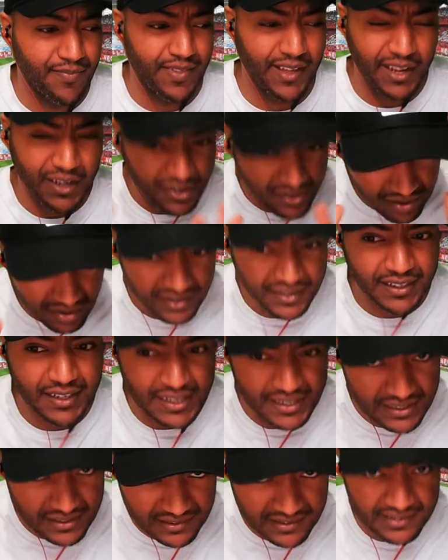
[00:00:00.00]
They look
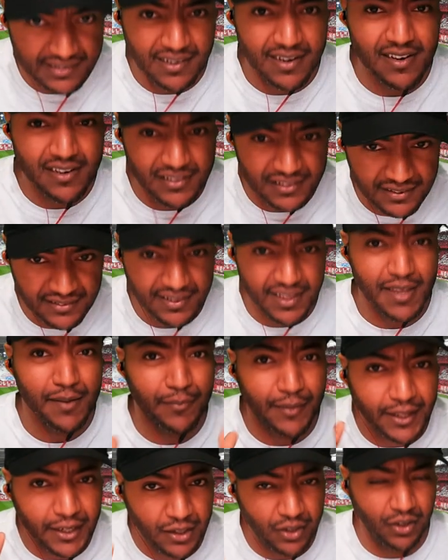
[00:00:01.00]
like a serious
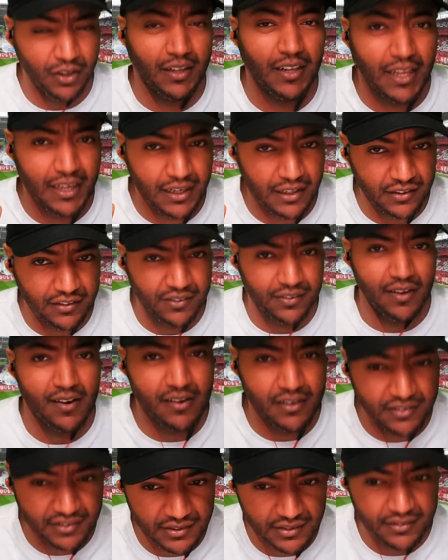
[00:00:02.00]
team. They look like a
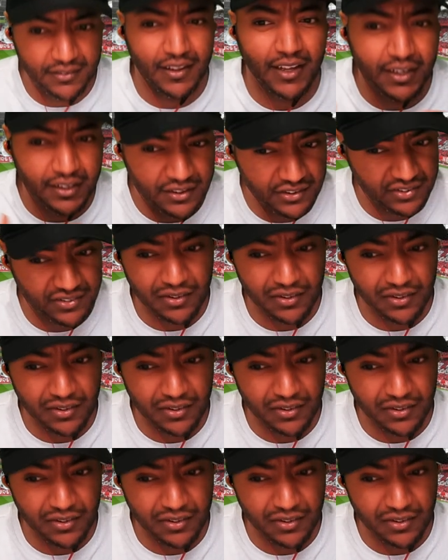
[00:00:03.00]
serious contender.